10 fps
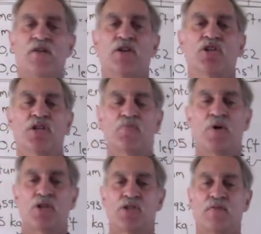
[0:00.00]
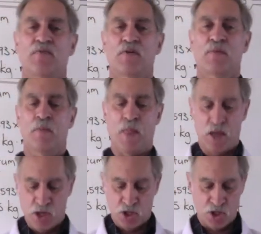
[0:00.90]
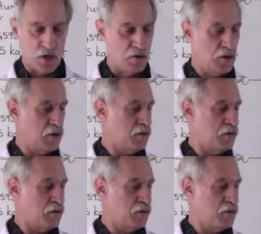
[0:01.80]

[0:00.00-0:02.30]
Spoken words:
direction as positive. So,